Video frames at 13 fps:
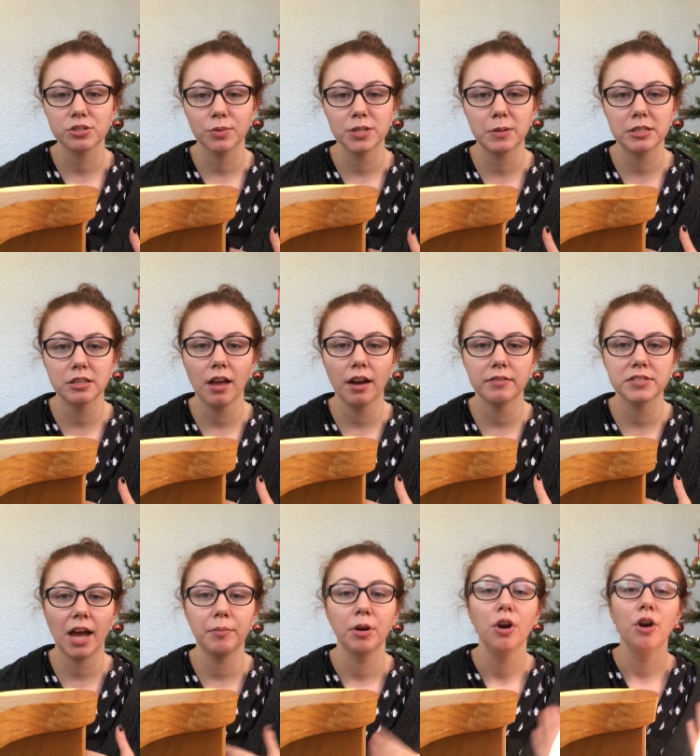So I spent a lot of
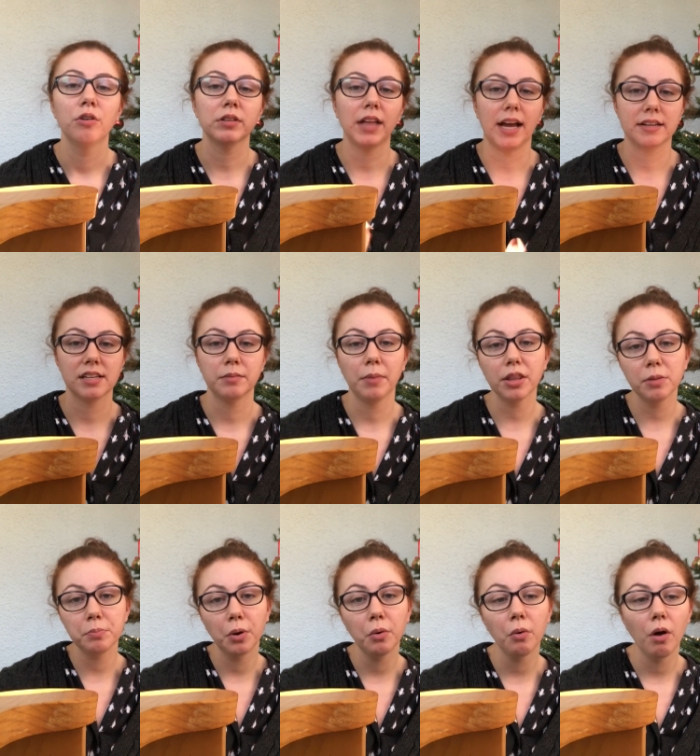time relaxing by the
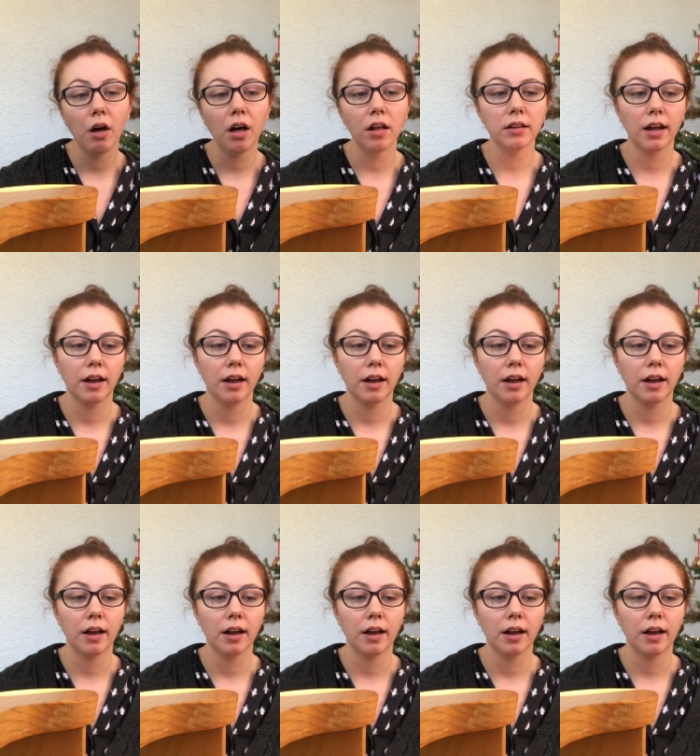pool.